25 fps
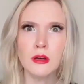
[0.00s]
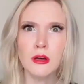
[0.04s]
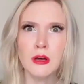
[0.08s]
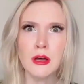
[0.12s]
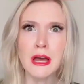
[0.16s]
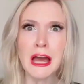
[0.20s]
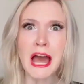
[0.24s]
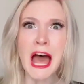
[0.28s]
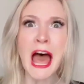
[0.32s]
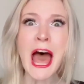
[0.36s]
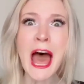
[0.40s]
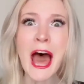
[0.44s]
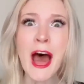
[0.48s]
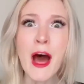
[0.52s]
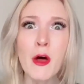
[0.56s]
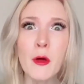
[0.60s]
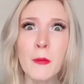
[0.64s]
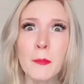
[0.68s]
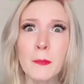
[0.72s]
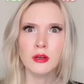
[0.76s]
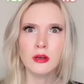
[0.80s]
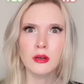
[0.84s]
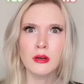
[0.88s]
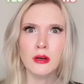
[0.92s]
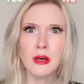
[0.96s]
Help!
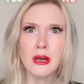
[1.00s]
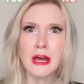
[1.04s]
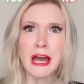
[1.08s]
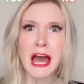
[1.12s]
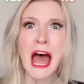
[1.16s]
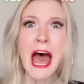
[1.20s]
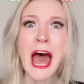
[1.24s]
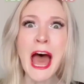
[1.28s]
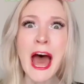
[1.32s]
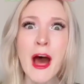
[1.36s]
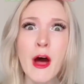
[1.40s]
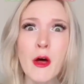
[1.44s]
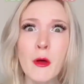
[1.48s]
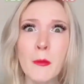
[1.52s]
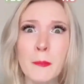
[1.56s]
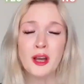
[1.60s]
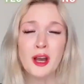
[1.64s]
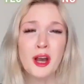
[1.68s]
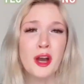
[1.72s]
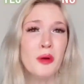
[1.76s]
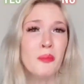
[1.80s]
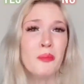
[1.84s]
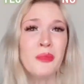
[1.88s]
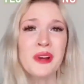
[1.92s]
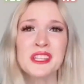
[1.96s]
Help! My
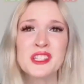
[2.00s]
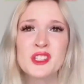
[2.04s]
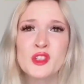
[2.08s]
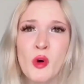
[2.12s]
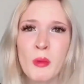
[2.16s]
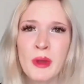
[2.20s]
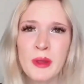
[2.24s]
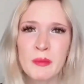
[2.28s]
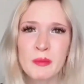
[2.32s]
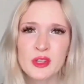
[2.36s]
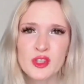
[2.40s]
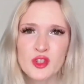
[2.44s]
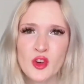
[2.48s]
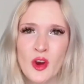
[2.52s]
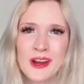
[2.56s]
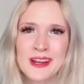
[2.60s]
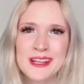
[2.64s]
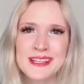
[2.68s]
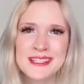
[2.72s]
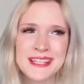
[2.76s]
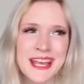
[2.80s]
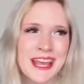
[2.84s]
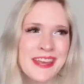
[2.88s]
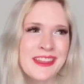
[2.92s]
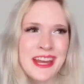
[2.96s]
soulmate was trying to say
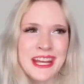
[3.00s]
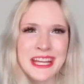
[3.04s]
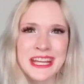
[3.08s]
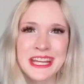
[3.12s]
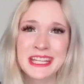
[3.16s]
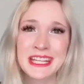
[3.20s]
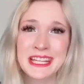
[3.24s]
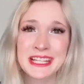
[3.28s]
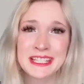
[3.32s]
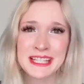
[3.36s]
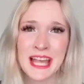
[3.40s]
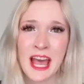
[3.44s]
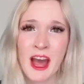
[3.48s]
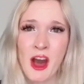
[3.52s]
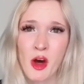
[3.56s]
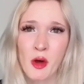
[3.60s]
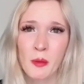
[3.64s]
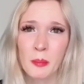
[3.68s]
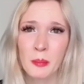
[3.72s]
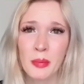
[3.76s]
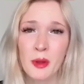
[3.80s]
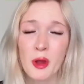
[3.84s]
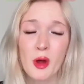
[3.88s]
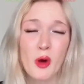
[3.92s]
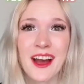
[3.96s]
that he needs help.
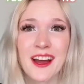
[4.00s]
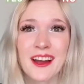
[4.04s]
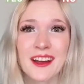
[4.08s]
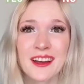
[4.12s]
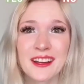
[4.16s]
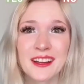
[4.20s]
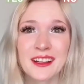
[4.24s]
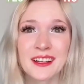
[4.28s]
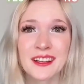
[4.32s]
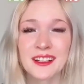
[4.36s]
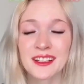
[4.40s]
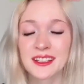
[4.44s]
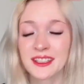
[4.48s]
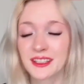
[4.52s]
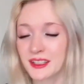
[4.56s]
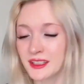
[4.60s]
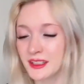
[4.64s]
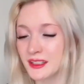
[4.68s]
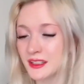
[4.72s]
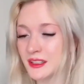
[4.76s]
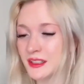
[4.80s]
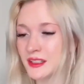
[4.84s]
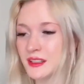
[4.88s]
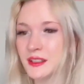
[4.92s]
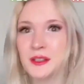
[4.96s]
Here, send him this
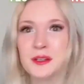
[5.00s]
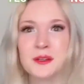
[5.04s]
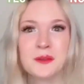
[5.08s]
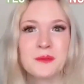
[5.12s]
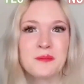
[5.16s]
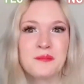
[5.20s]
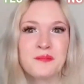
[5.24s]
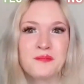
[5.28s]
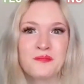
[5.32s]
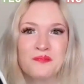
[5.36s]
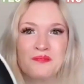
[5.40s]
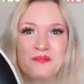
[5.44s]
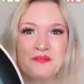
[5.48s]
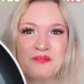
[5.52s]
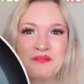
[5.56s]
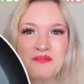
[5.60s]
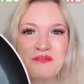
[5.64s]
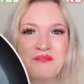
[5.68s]
frying pan.